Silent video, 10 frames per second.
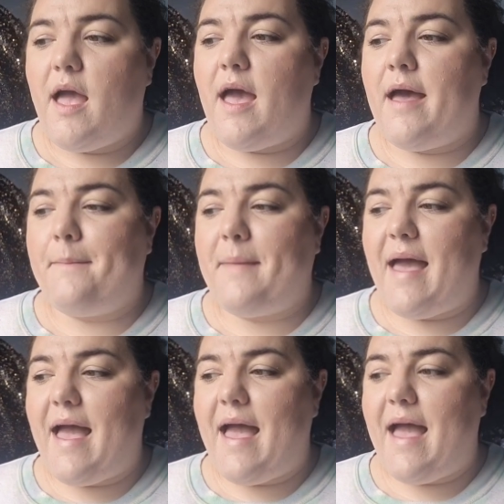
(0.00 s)
And
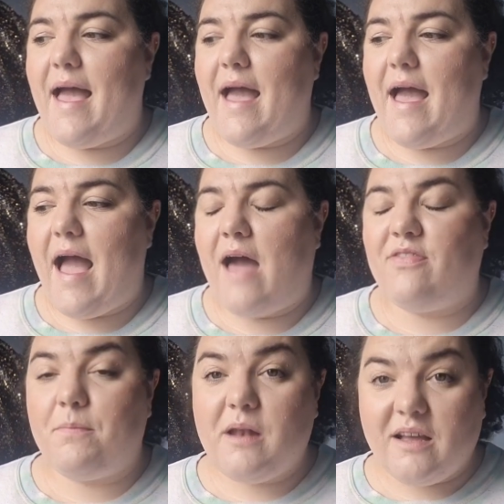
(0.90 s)

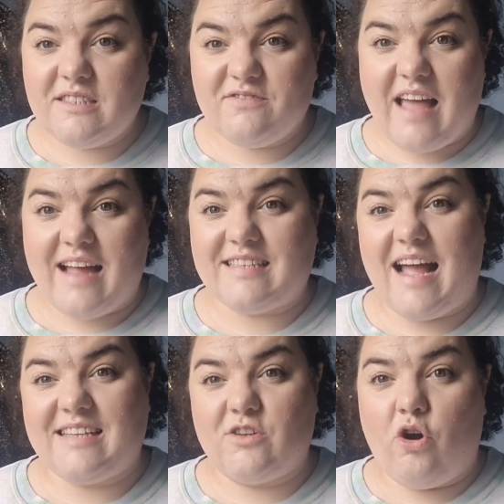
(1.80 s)
the plus of that is it
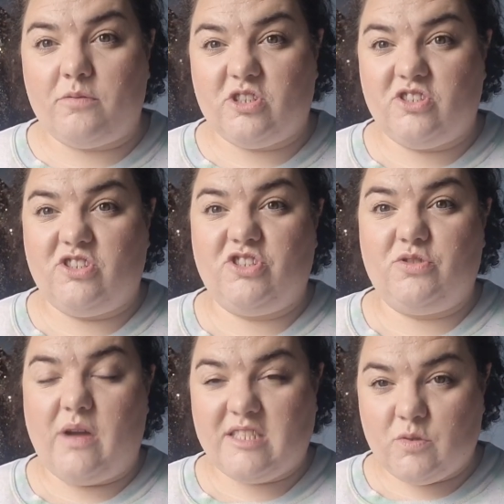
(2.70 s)
has an option to
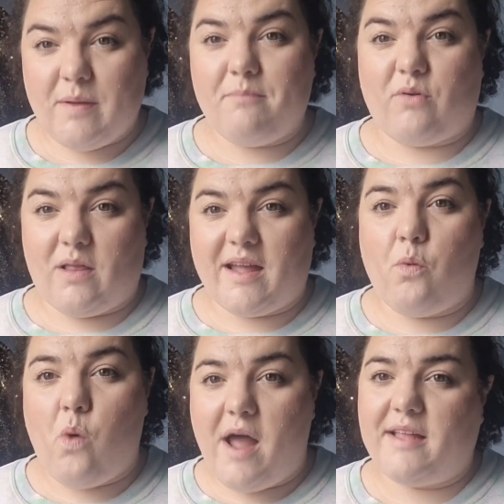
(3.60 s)
do a swim bra, like a
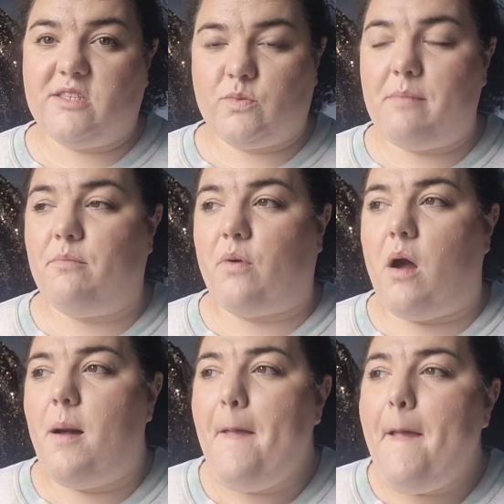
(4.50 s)
wired swim
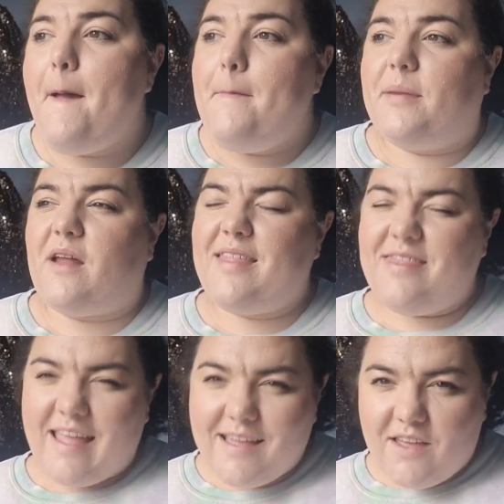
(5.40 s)
bra. But I
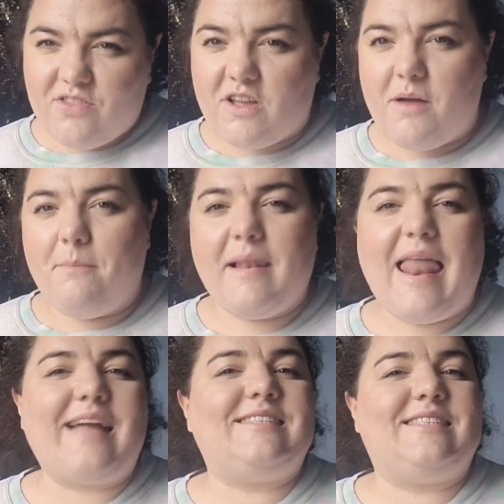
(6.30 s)
think the
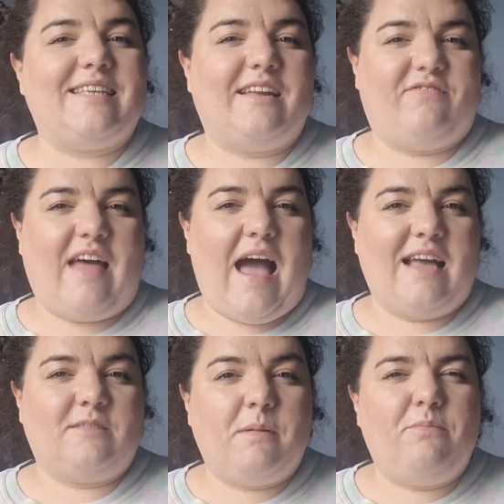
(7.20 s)
complexity of that
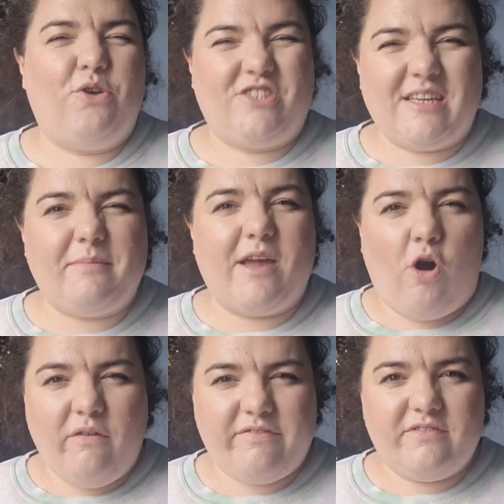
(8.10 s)
has been putting me
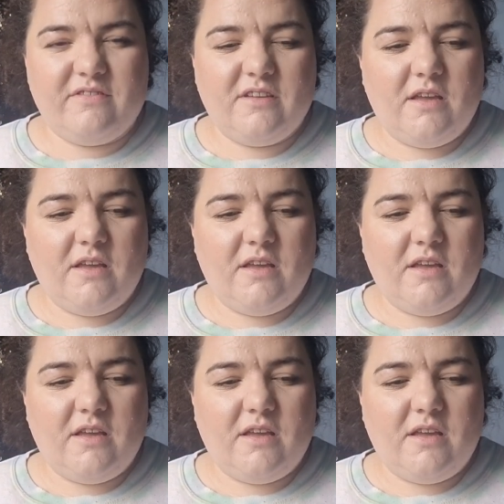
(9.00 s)
off.